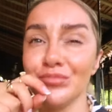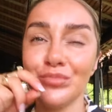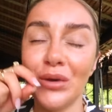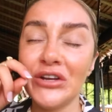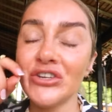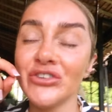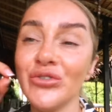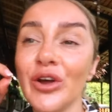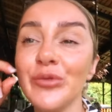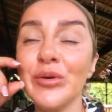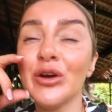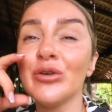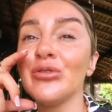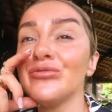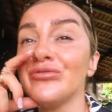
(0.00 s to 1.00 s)
I just thought I'd
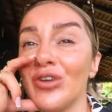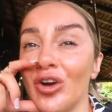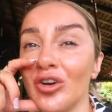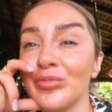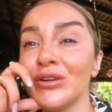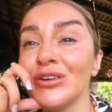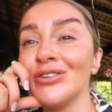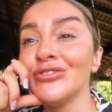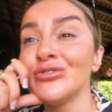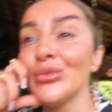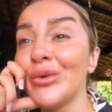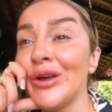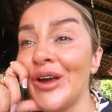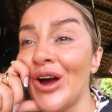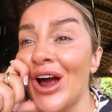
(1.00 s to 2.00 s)
pick up the vlog because
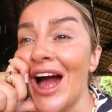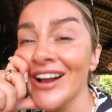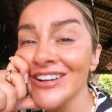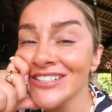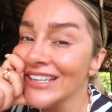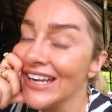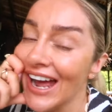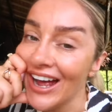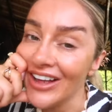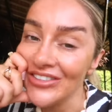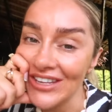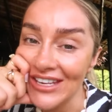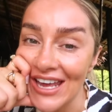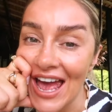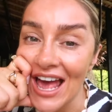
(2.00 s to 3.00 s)
we are actually at
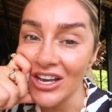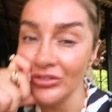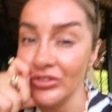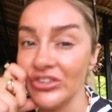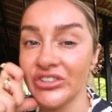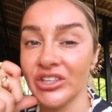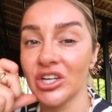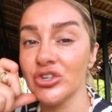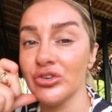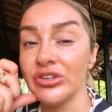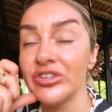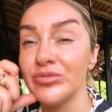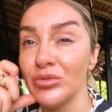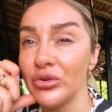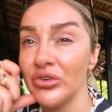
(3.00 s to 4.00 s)
the elephant sanctuary
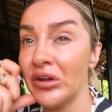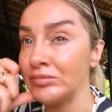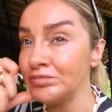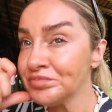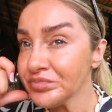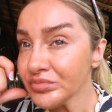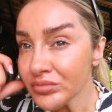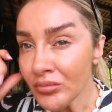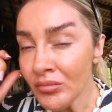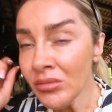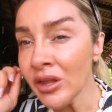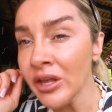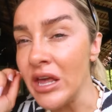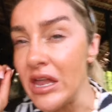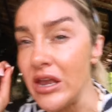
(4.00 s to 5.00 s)
this morning
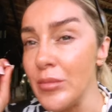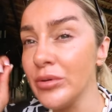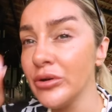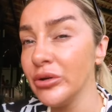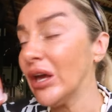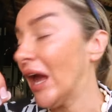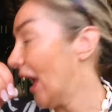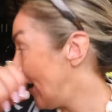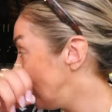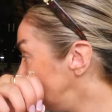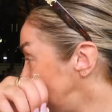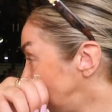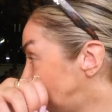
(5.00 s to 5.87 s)
in PHUKET.